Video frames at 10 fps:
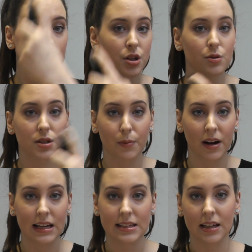two
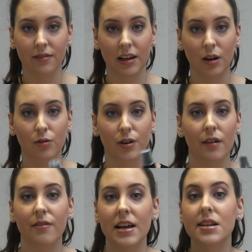sprays evenly over
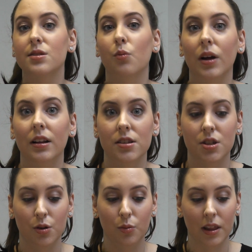your face will
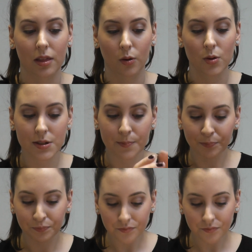do with those.